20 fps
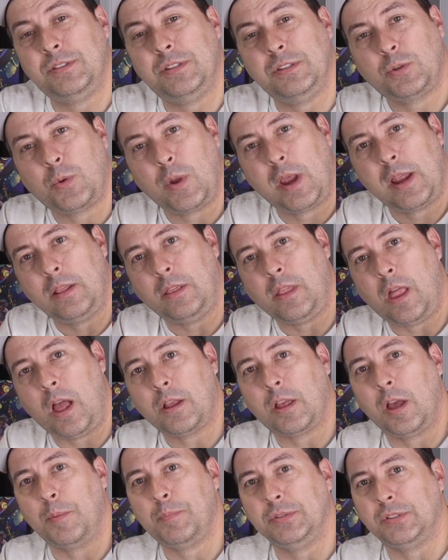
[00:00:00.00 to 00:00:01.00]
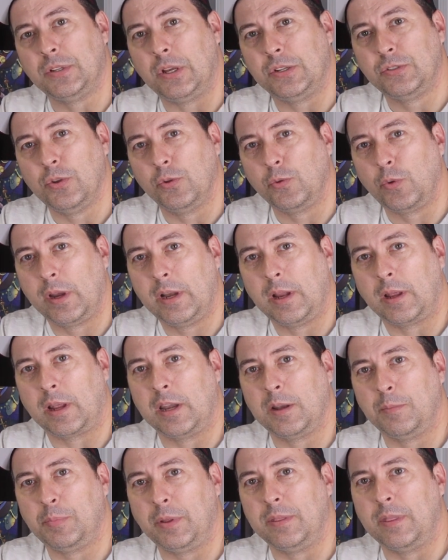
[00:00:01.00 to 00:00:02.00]
this is great. Lockup is also great. I
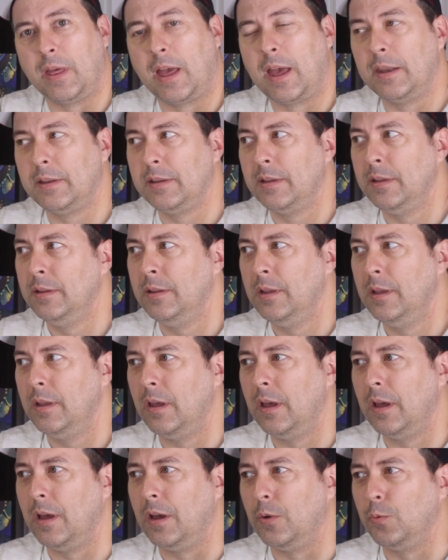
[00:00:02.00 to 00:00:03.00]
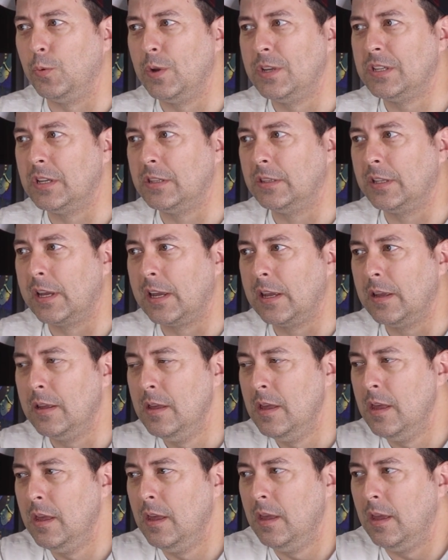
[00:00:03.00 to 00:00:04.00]
got to play that recently.